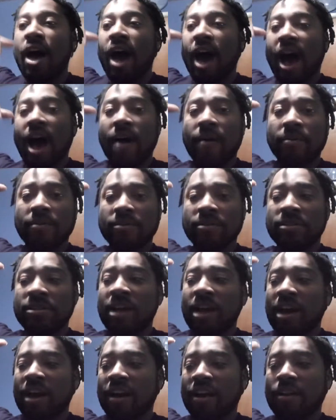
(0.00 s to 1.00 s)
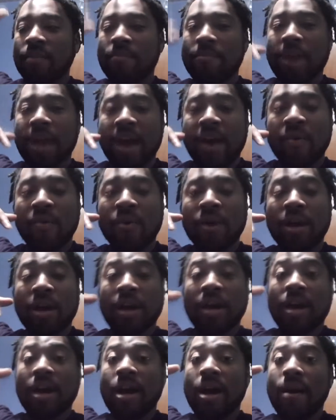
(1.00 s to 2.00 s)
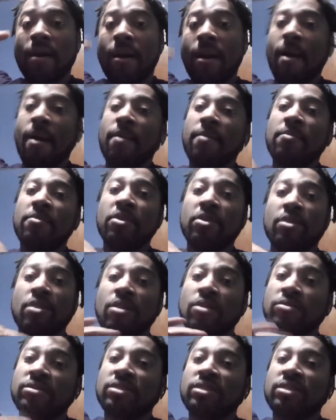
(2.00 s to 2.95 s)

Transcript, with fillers: I was talking about uh, you know,